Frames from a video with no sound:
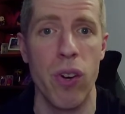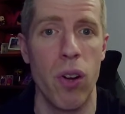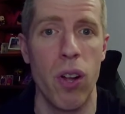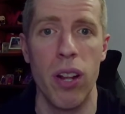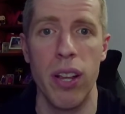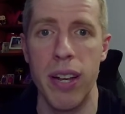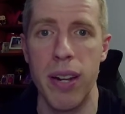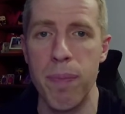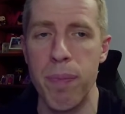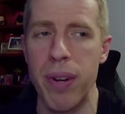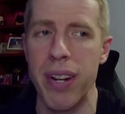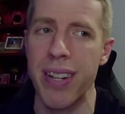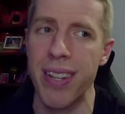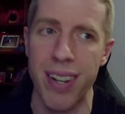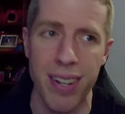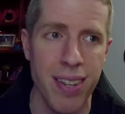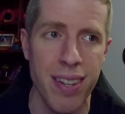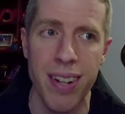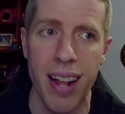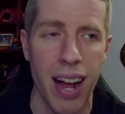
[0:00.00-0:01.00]
at all in, but it
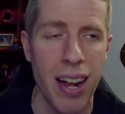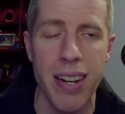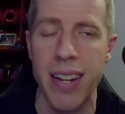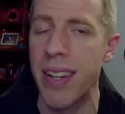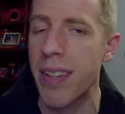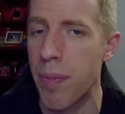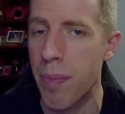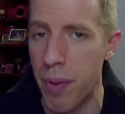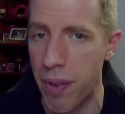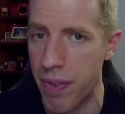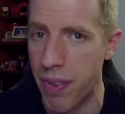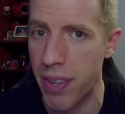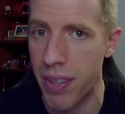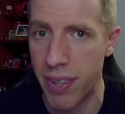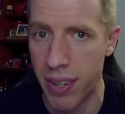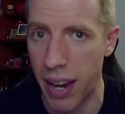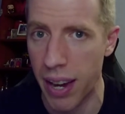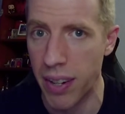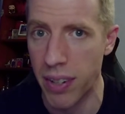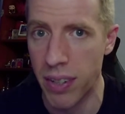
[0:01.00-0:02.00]
does not need to be for
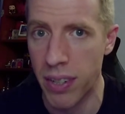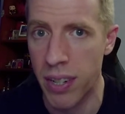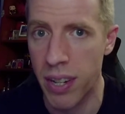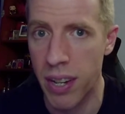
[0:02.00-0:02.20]
the title.